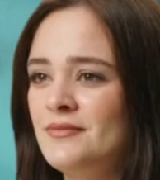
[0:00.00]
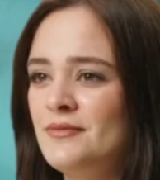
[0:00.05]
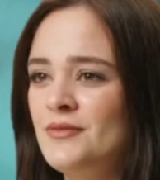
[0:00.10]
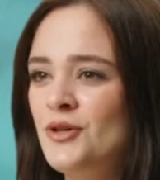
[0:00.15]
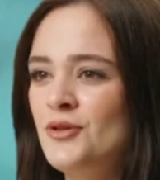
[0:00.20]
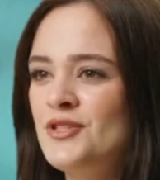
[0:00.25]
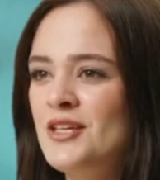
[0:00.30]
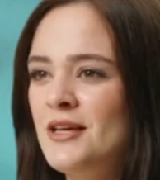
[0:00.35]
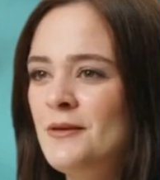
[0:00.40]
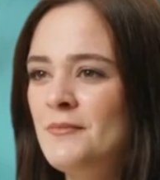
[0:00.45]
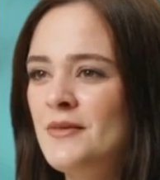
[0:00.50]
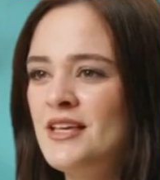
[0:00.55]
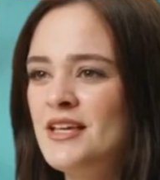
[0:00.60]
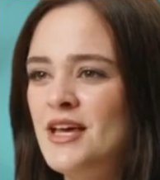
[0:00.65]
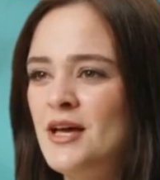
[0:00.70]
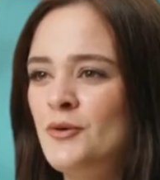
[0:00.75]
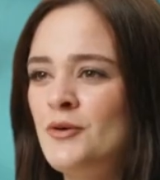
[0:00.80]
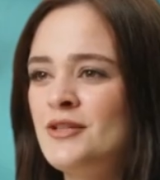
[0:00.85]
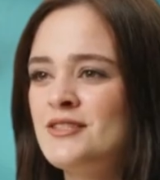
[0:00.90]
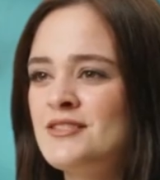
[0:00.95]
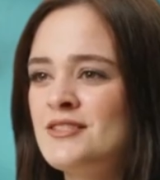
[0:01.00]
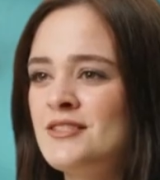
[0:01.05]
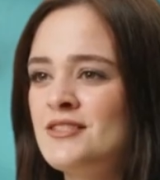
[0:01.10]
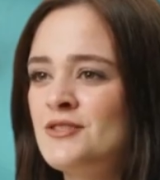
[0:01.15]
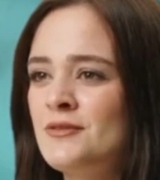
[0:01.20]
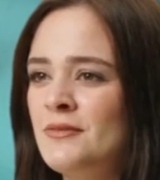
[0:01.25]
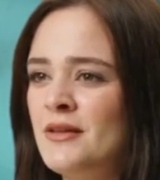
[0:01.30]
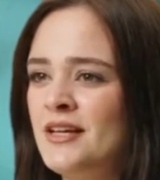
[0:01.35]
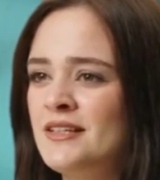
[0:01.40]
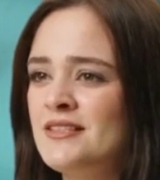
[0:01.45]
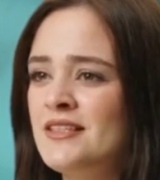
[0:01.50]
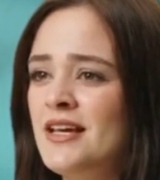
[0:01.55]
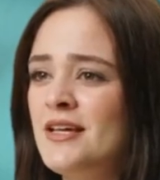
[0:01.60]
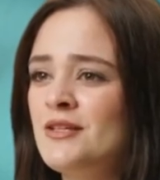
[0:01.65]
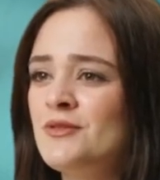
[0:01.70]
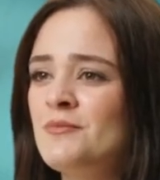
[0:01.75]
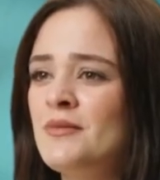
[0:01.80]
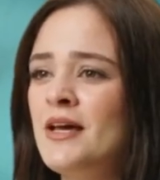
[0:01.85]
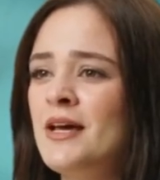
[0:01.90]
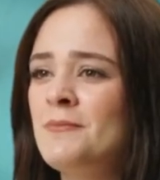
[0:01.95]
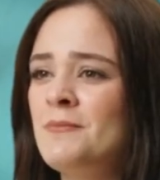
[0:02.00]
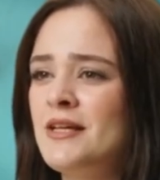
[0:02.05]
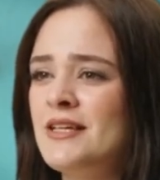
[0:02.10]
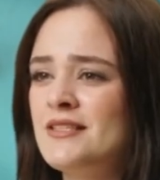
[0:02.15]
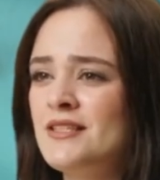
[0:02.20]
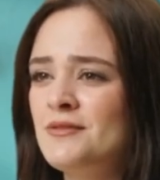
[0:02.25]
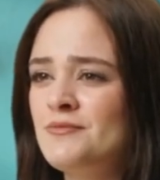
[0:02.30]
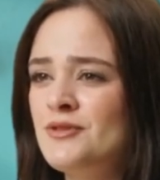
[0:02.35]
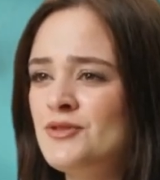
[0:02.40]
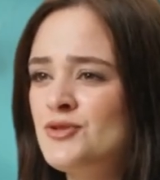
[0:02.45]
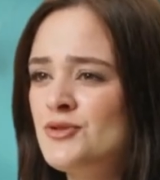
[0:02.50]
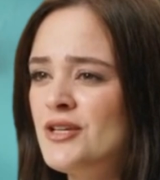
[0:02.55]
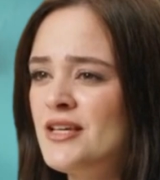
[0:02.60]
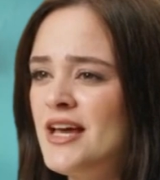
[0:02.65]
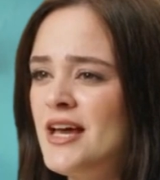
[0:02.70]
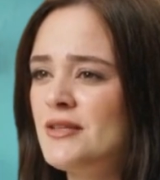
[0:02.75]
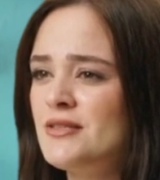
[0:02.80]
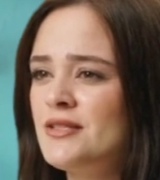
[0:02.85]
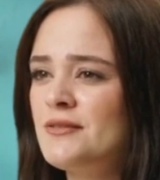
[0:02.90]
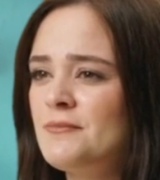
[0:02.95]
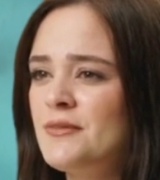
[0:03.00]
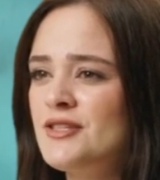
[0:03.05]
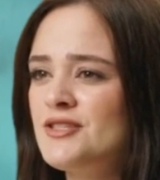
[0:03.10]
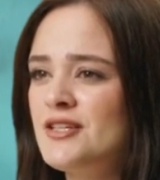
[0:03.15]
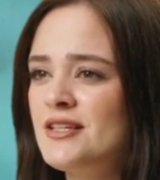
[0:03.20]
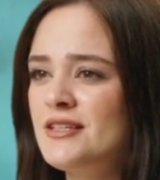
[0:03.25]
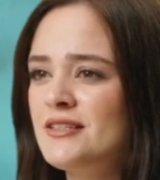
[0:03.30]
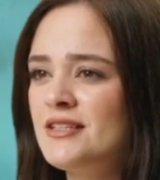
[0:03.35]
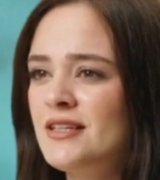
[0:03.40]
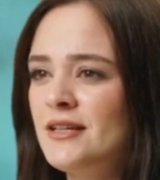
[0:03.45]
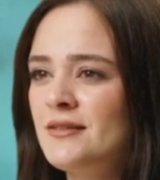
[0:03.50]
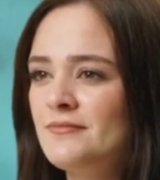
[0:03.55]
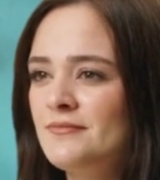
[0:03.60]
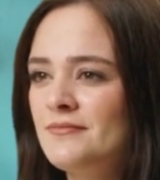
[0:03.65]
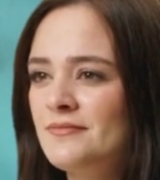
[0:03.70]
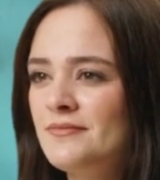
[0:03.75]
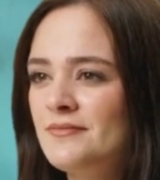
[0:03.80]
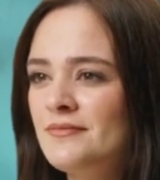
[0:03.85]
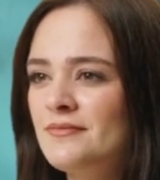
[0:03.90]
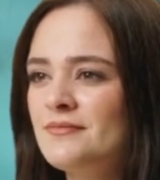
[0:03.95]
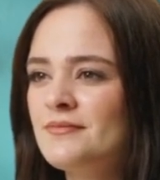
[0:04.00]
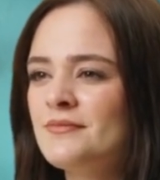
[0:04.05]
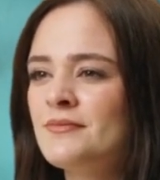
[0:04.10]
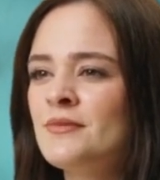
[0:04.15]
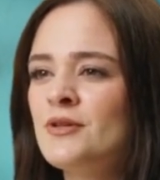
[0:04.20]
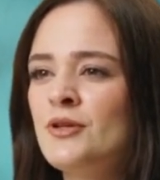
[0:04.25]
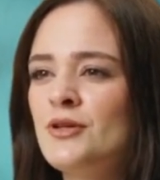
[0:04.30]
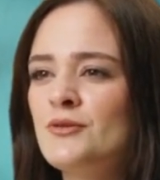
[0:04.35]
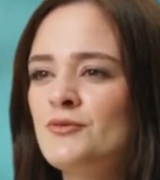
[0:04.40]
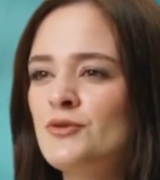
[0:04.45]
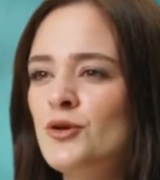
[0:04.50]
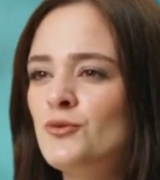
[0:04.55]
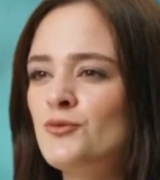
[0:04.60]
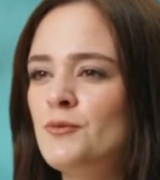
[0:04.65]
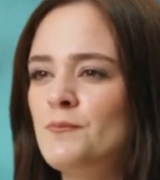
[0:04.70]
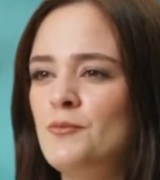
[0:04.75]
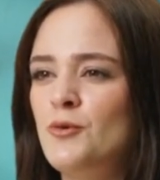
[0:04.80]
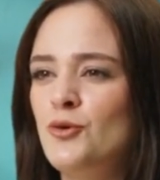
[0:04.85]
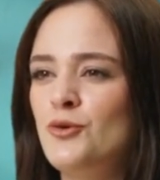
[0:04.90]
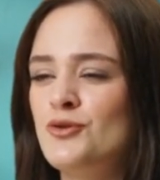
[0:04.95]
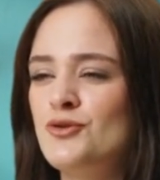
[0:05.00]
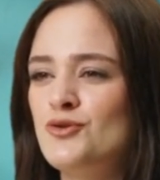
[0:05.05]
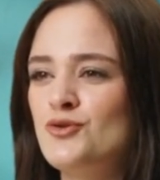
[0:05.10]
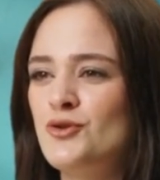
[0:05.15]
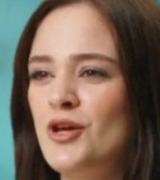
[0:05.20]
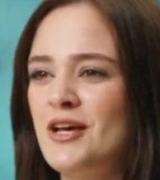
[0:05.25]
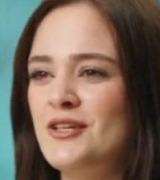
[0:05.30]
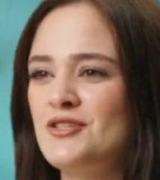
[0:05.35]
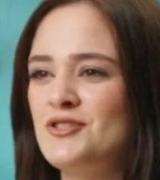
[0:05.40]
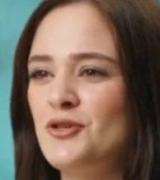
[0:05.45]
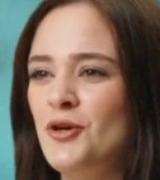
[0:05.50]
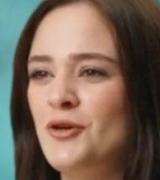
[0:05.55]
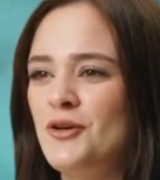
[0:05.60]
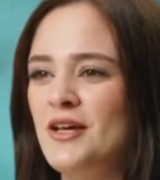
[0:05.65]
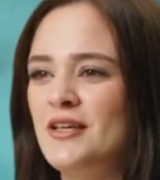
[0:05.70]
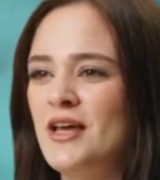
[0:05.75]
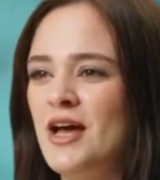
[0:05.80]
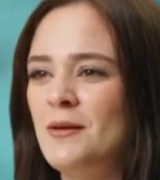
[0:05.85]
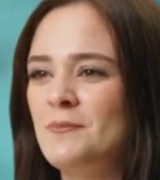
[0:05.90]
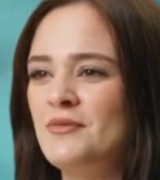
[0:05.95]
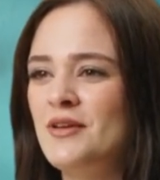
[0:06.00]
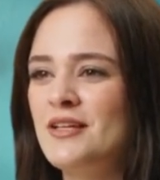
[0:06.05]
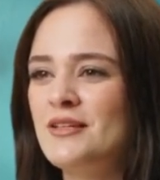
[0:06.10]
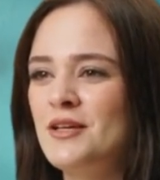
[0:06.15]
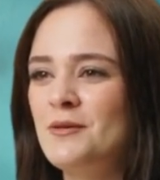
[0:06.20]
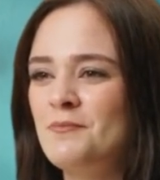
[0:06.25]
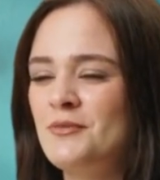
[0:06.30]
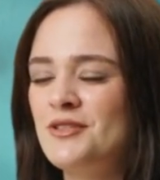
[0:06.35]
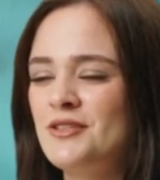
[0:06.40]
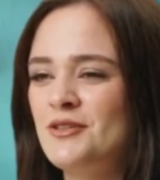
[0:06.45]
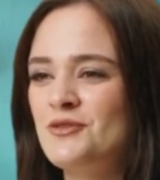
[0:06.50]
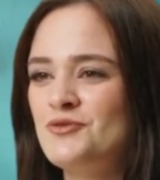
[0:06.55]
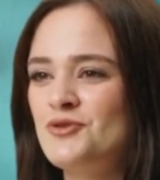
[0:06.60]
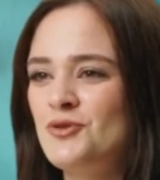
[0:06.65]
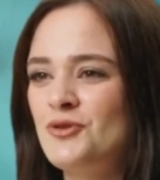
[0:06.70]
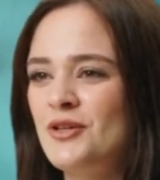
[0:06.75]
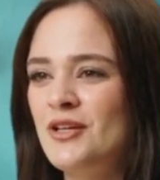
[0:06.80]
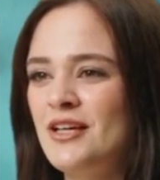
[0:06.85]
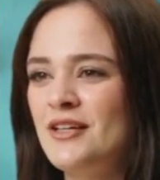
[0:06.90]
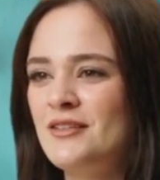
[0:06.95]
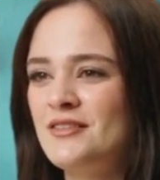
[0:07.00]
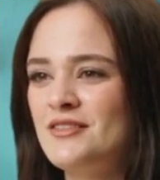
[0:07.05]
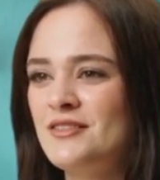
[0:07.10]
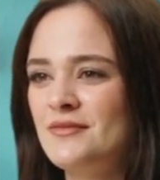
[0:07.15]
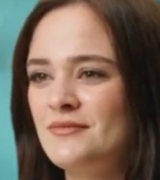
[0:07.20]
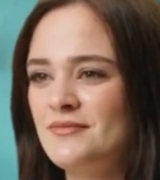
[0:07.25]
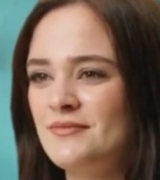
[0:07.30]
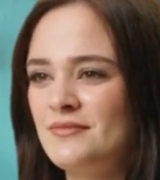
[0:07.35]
Using a POS system like SalesPlay makes inventory counting much easier. You can view reports, track stock, and update numbers in a few clicks.